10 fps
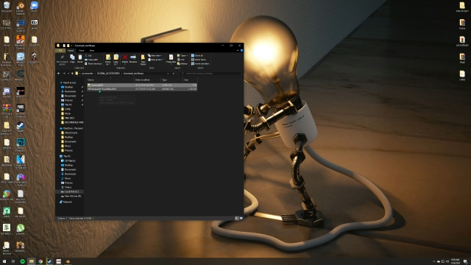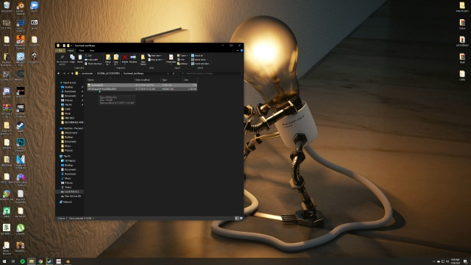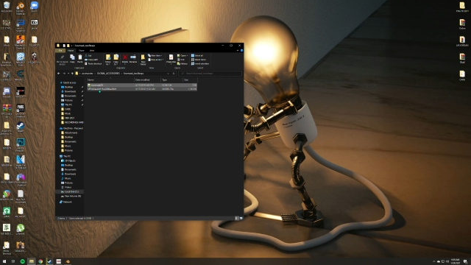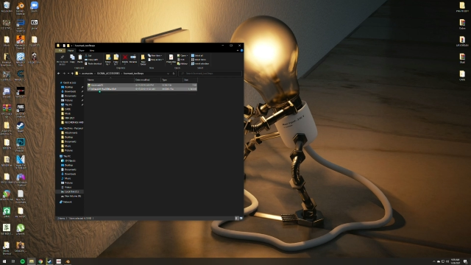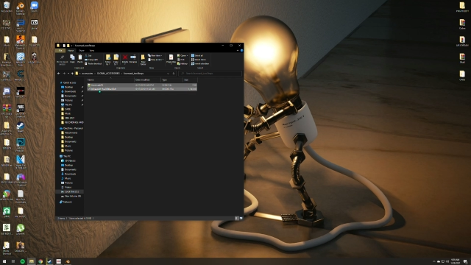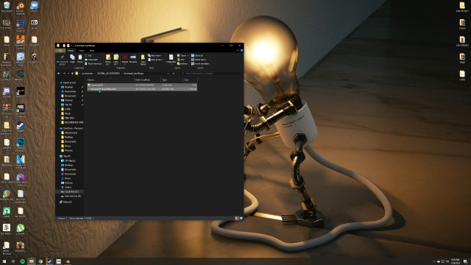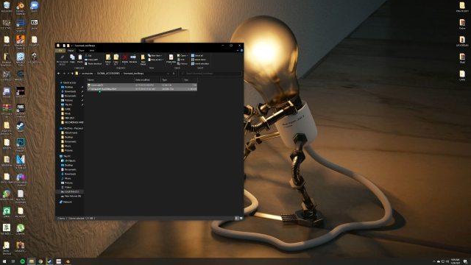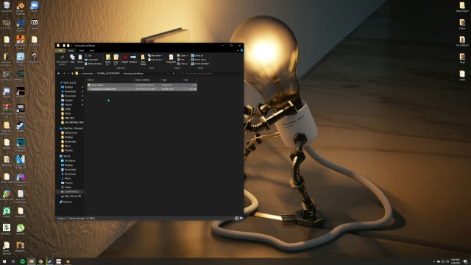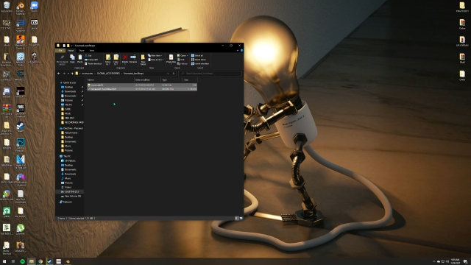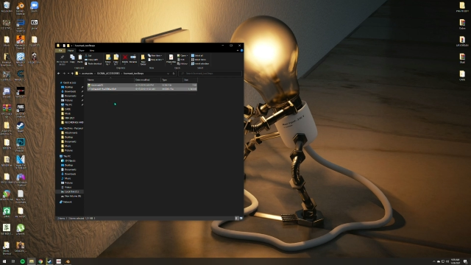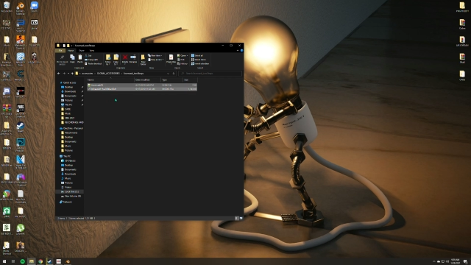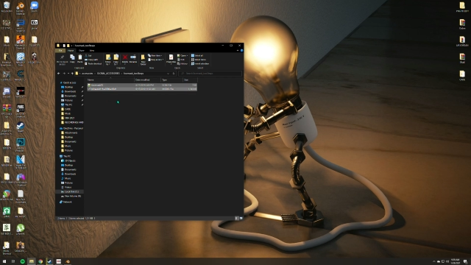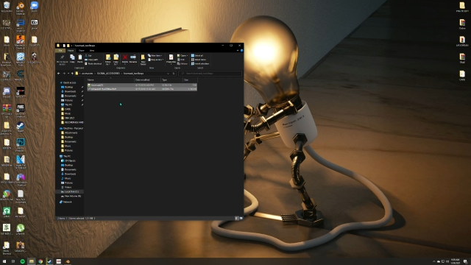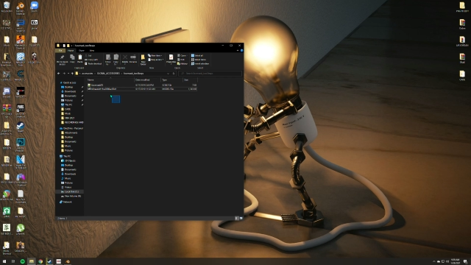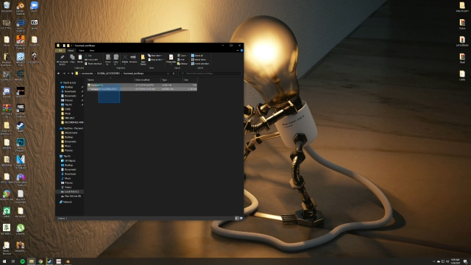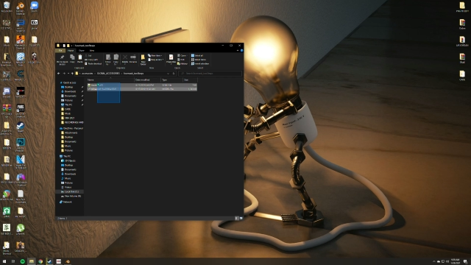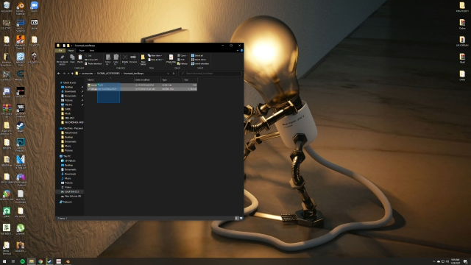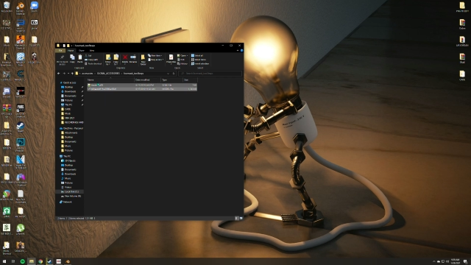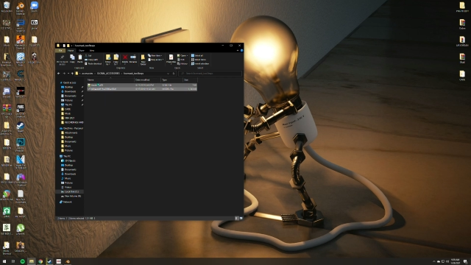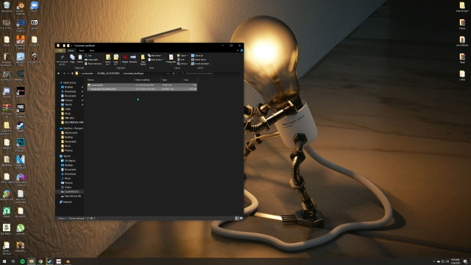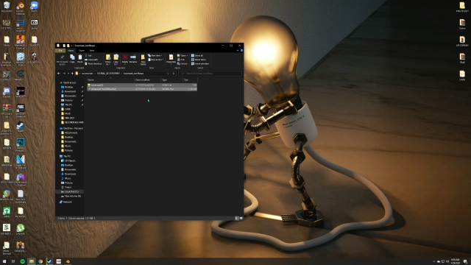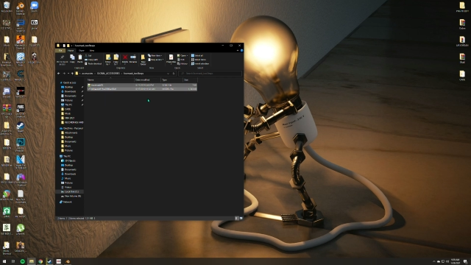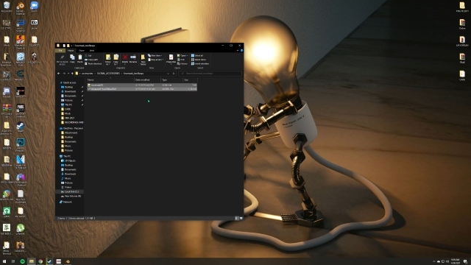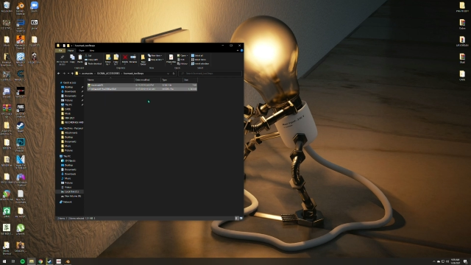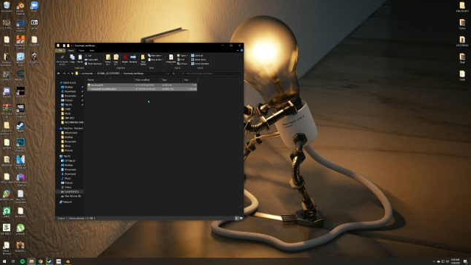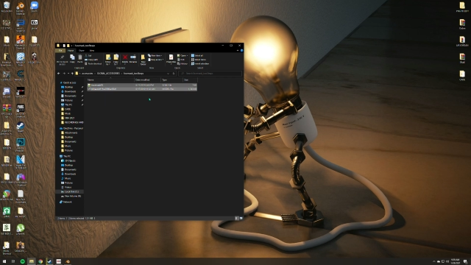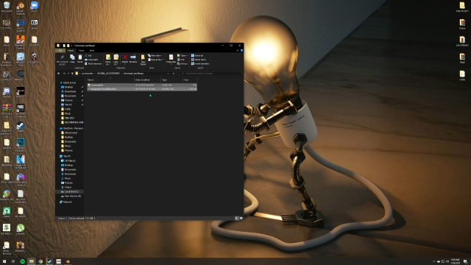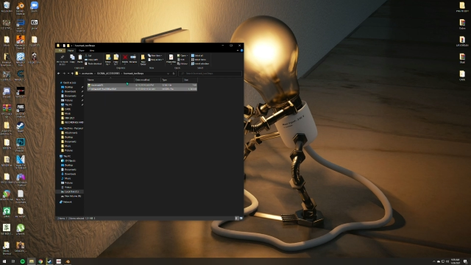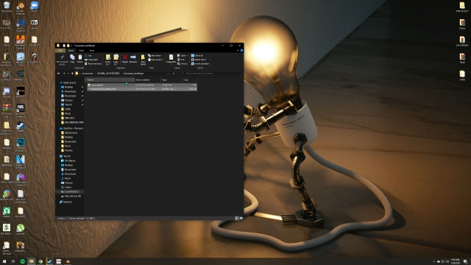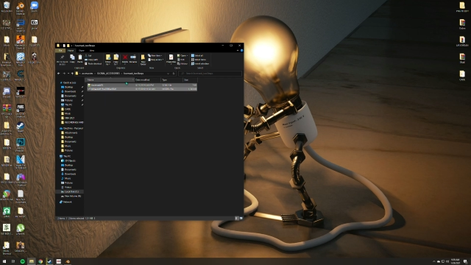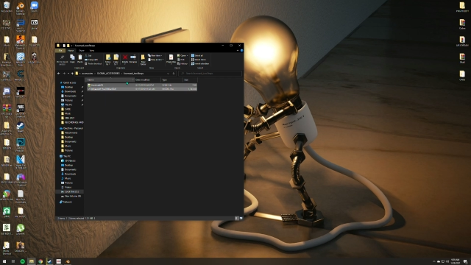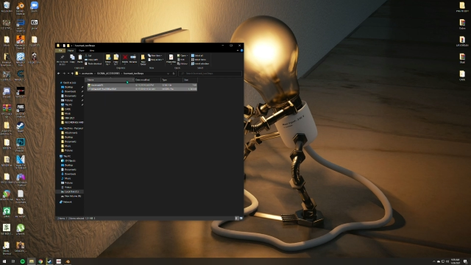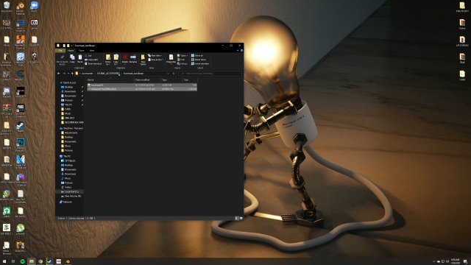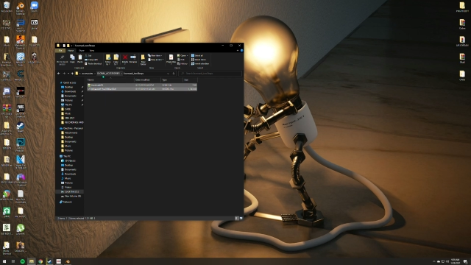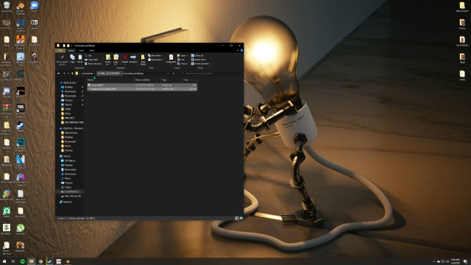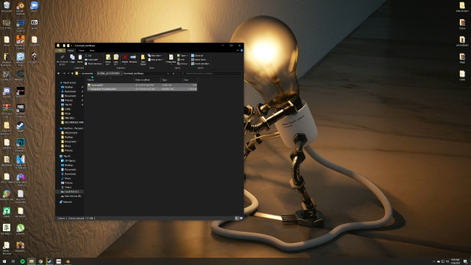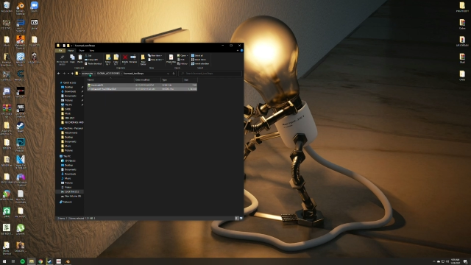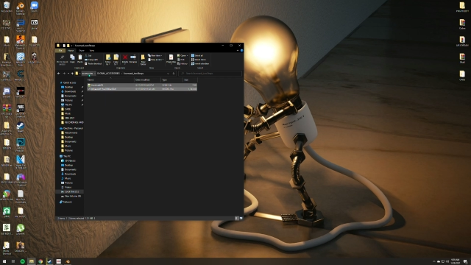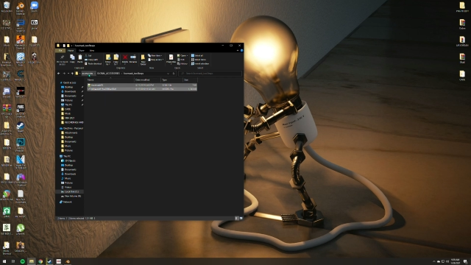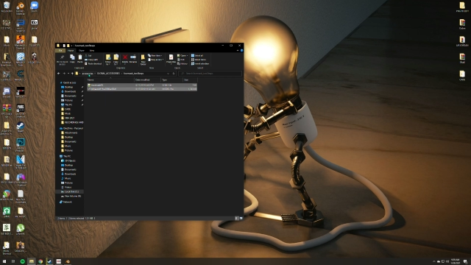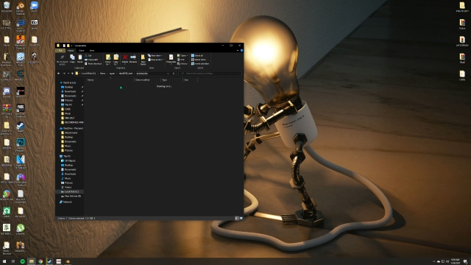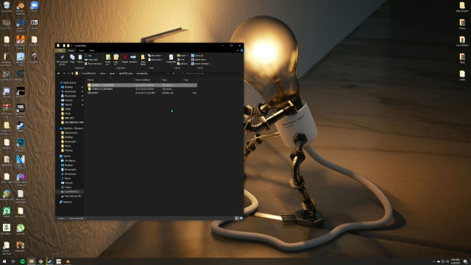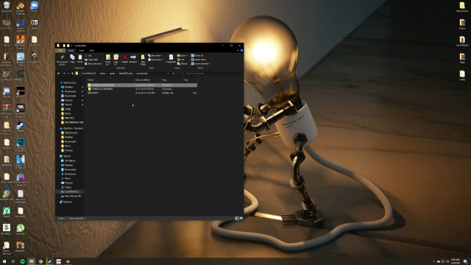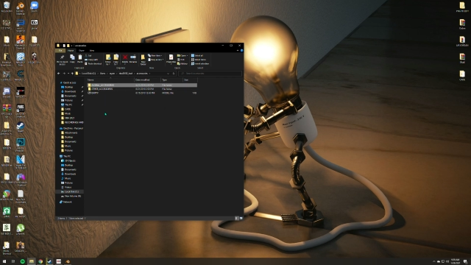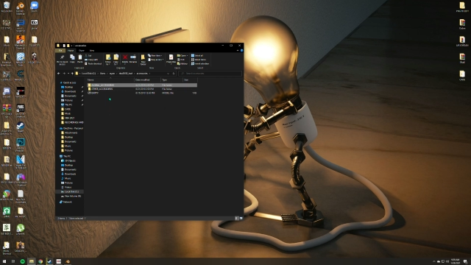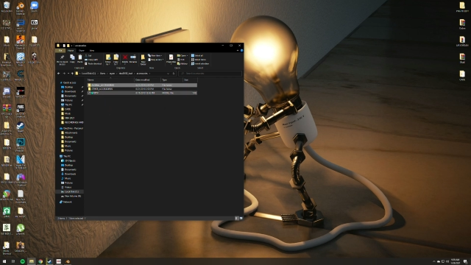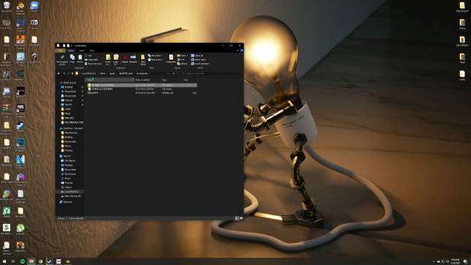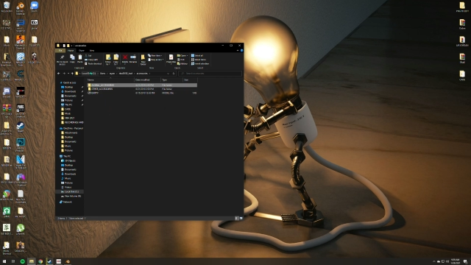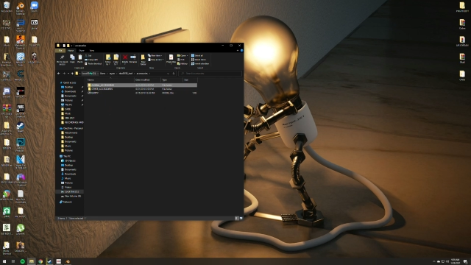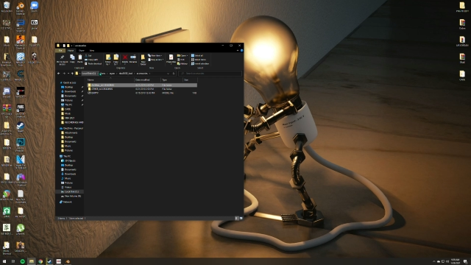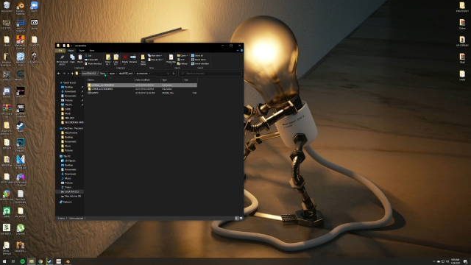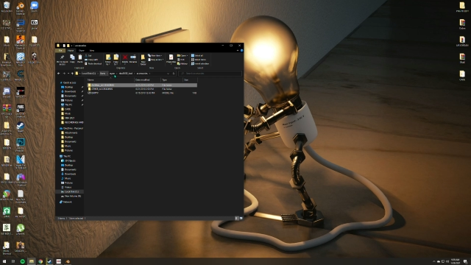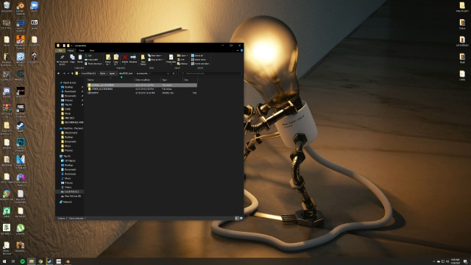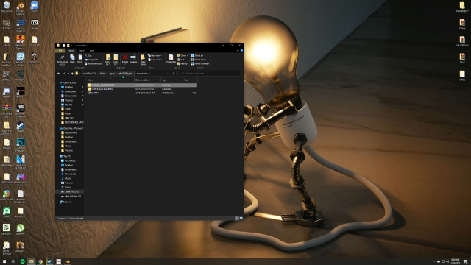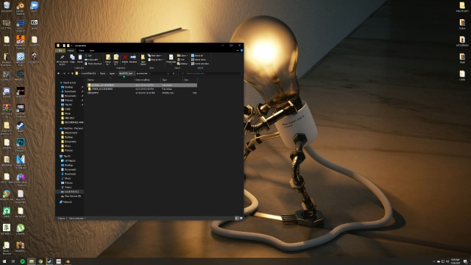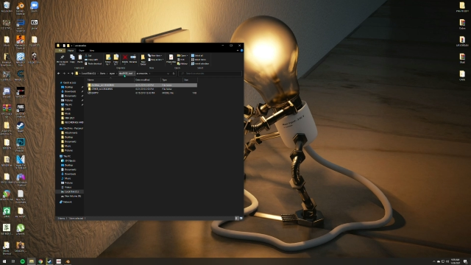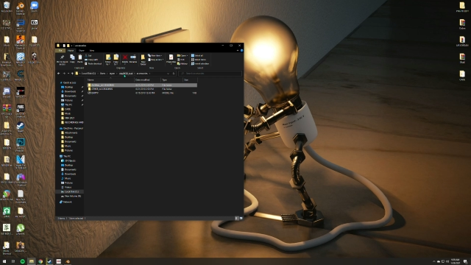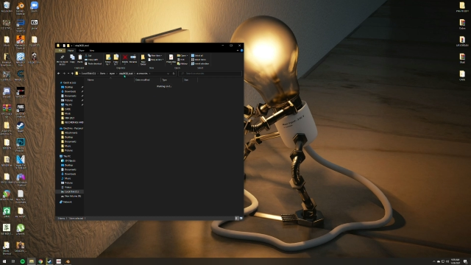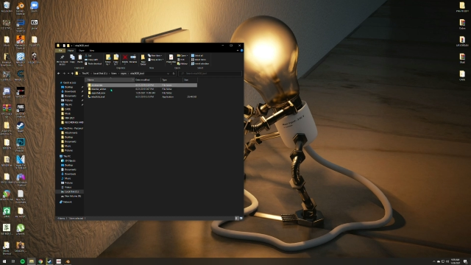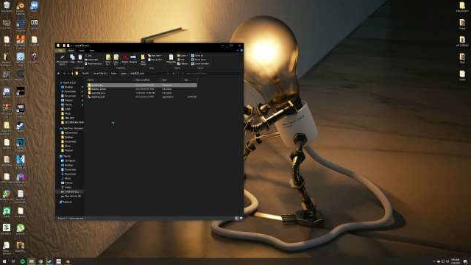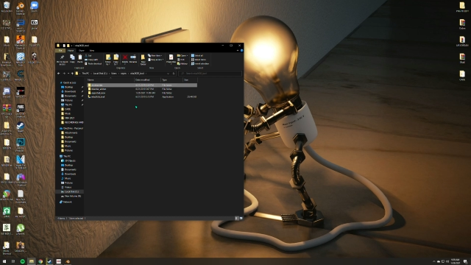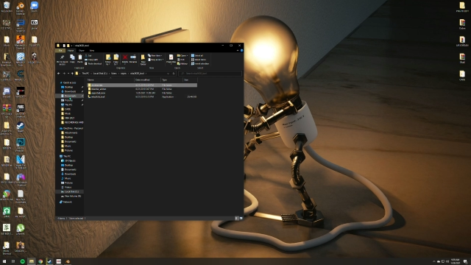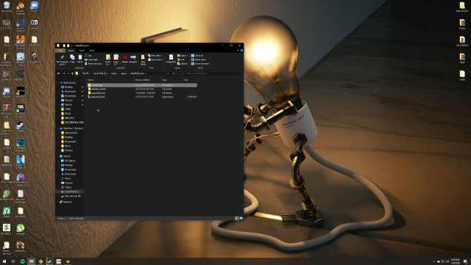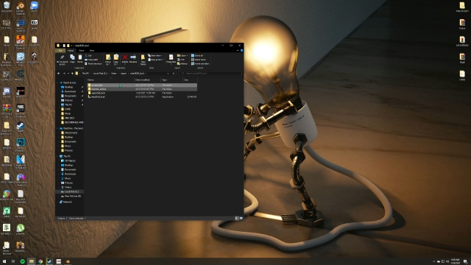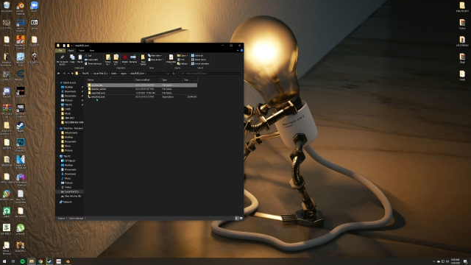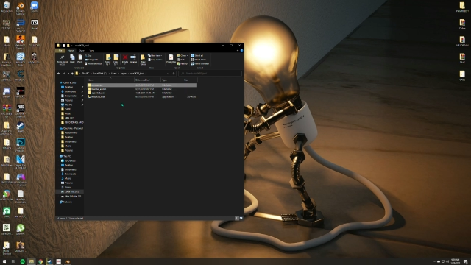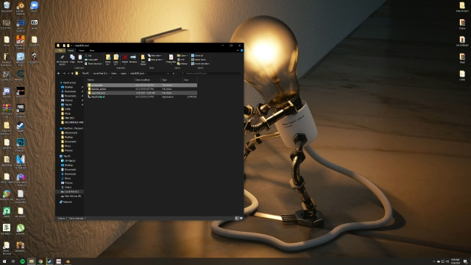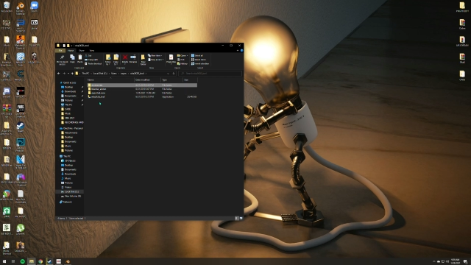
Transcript: Nobody's mouth can be seen.